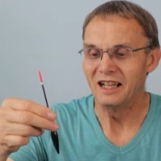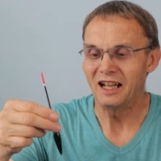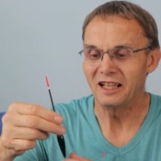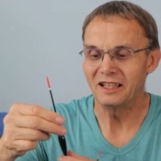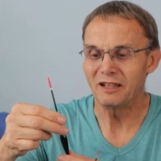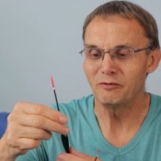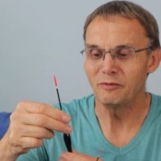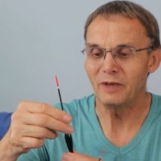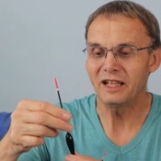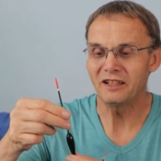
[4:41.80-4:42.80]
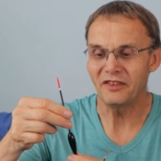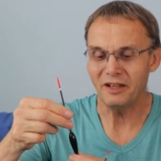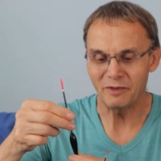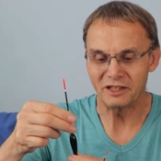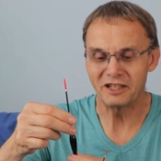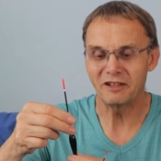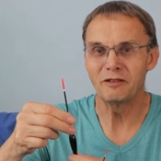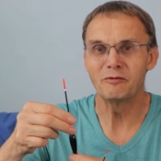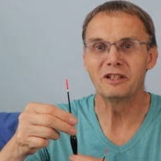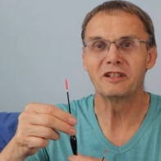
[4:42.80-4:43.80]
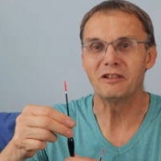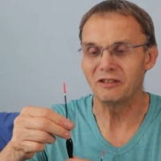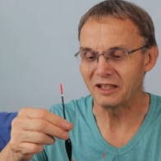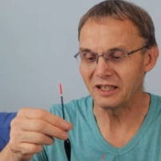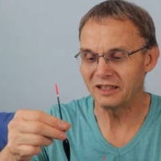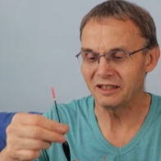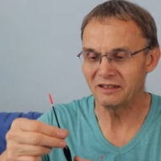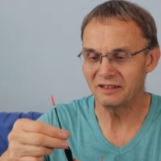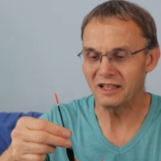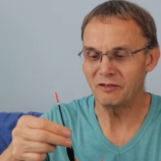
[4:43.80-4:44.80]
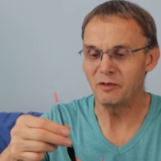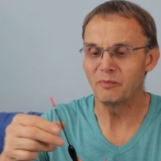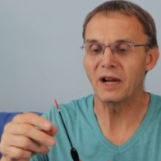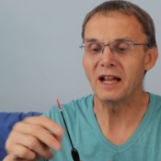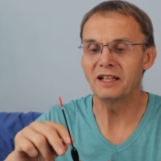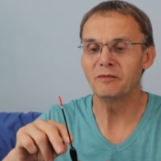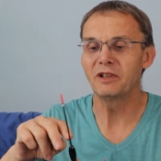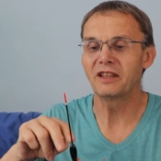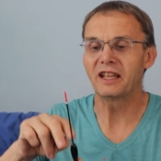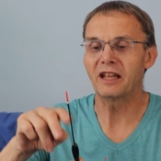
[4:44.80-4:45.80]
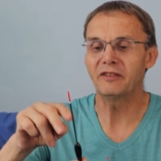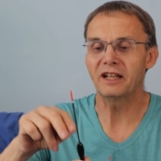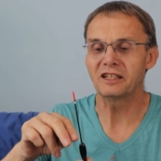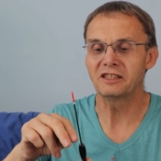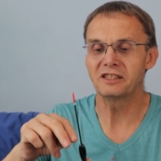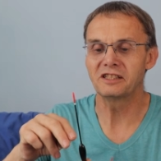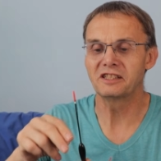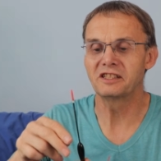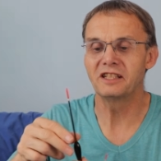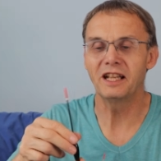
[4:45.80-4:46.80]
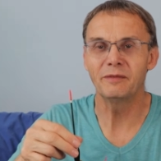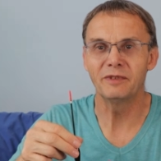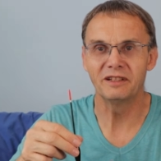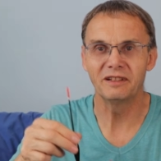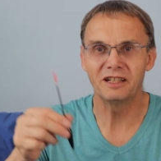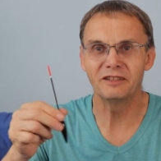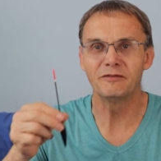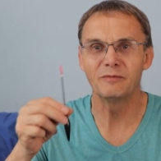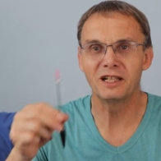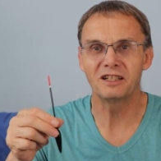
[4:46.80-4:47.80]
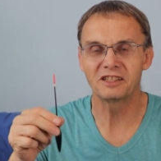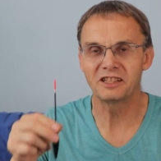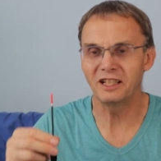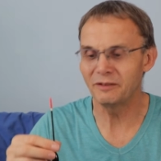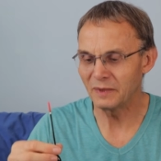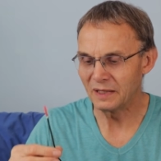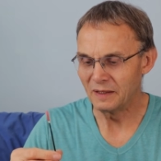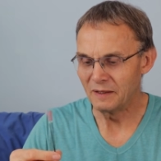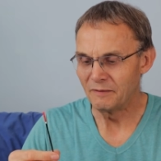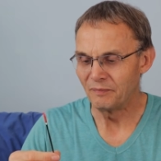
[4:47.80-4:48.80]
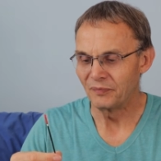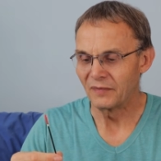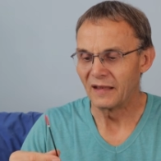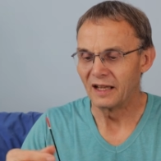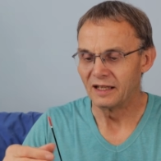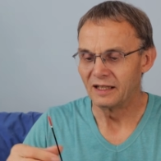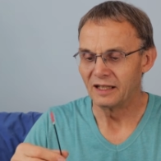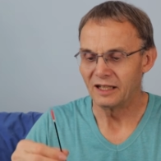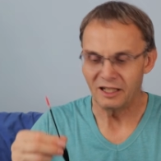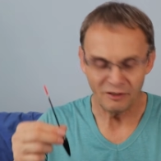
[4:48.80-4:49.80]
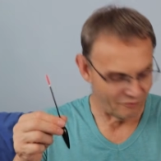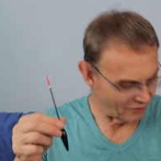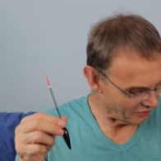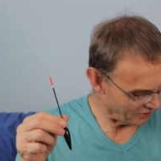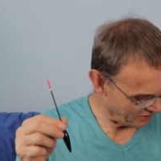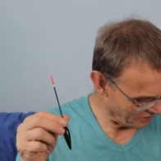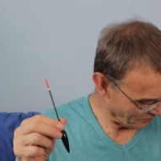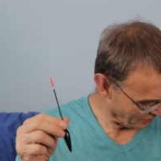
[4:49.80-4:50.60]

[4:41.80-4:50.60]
and they were made, I think, by Jerry Woodcock, and they were branded with Kevin Ashurst's name and Ivan Mark's name. Very similar